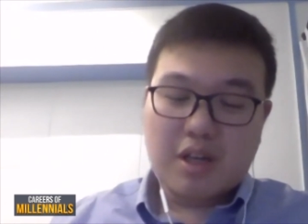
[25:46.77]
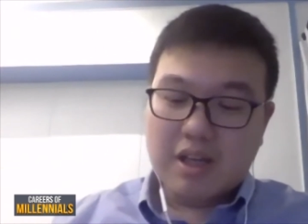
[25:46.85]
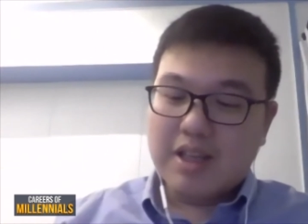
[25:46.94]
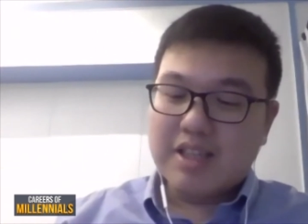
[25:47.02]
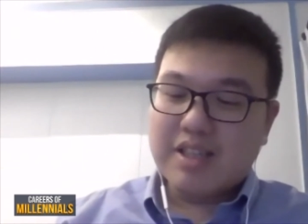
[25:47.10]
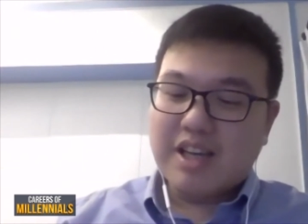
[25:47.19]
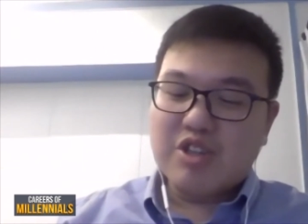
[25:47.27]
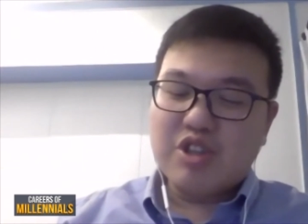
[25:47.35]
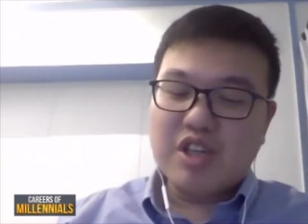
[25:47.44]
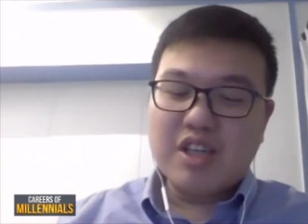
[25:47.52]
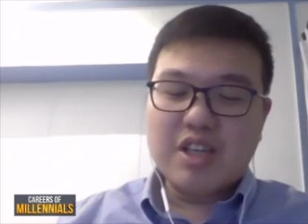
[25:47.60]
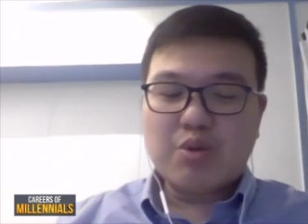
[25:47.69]
There's
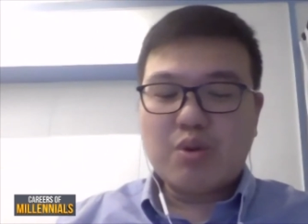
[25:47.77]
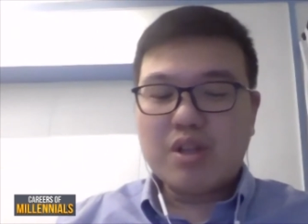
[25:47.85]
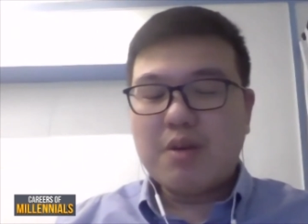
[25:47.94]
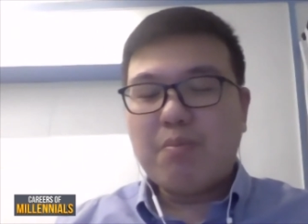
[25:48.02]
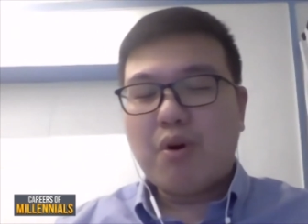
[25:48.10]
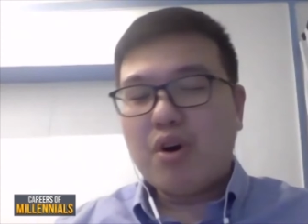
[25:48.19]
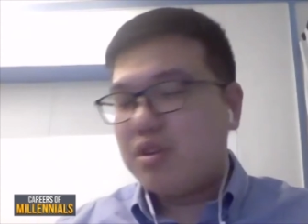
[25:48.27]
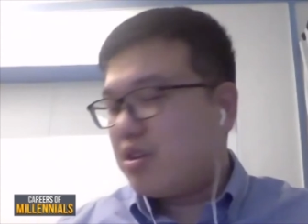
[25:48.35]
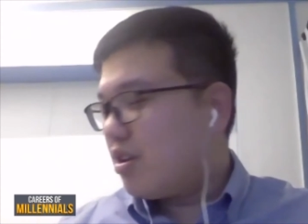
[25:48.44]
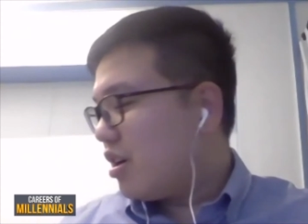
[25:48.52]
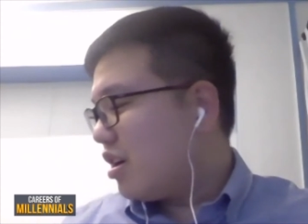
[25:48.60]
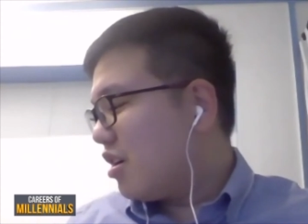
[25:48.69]
actually a 20 port
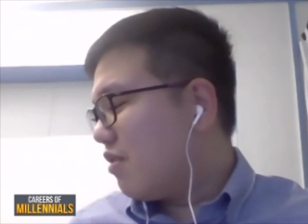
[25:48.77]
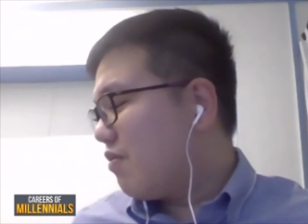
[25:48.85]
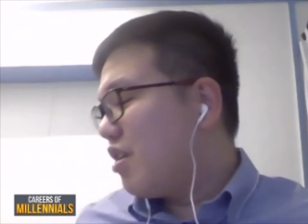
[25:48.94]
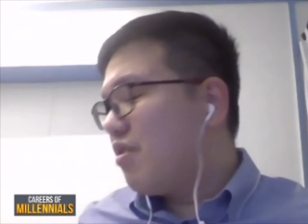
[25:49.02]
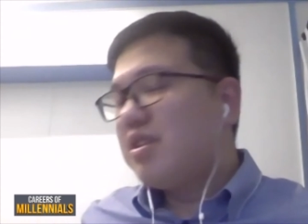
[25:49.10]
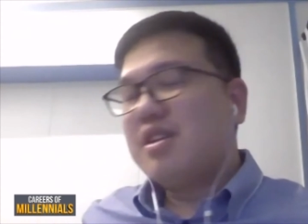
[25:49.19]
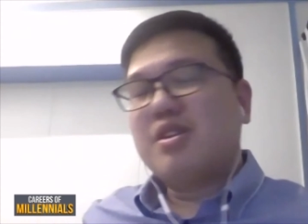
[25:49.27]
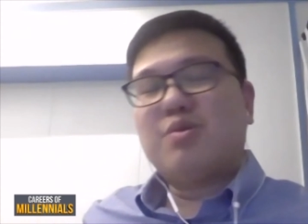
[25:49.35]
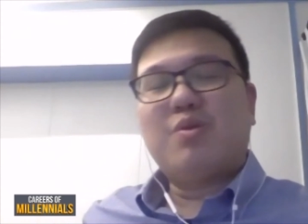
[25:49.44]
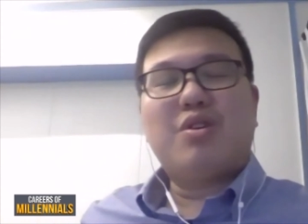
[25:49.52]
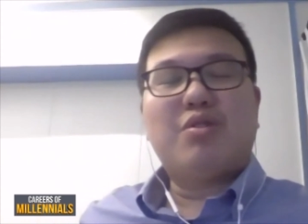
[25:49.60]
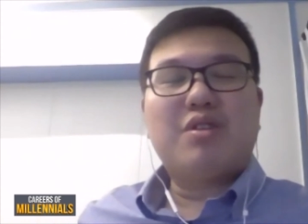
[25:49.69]
variant as
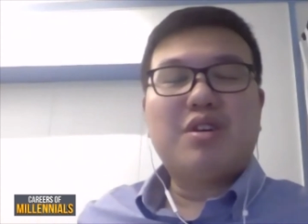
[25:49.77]
well,